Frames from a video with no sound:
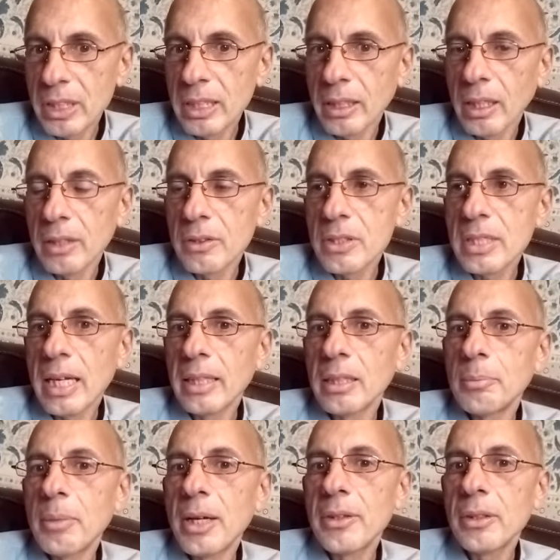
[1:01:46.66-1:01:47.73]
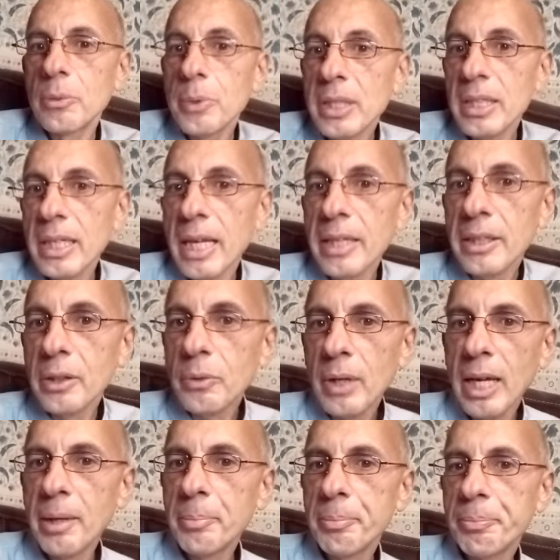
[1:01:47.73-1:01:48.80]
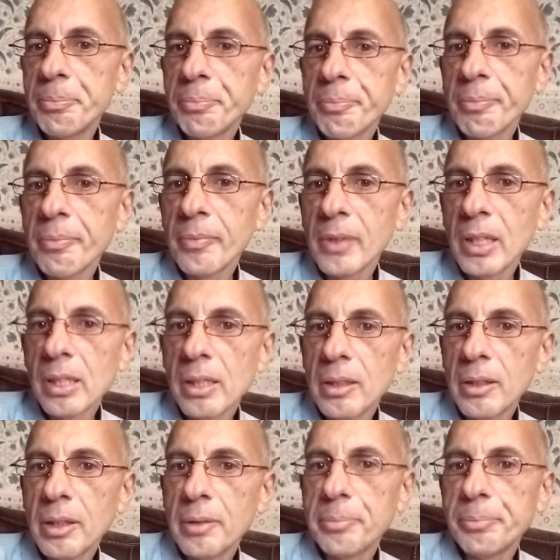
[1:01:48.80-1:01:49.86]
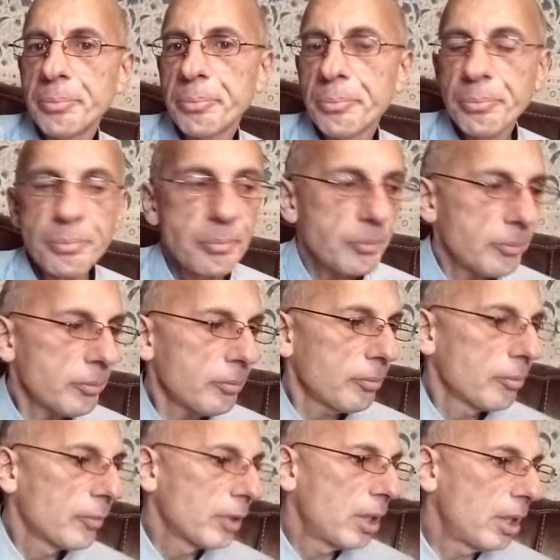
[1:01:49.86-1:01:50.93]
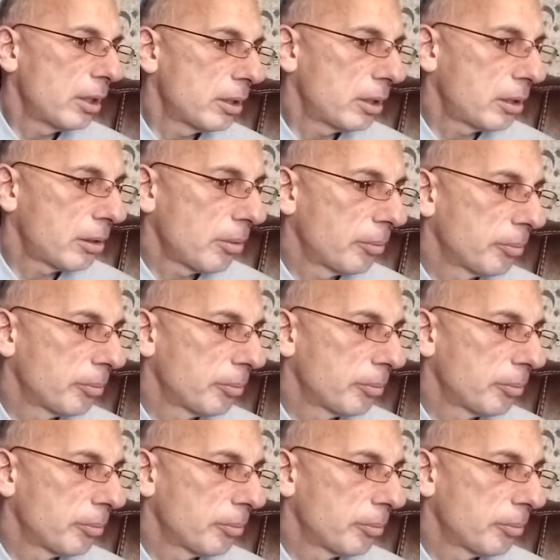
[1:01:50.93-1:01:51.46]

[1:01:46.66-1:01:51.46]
understand the mother, read the Enneagram, right? Um, and uh,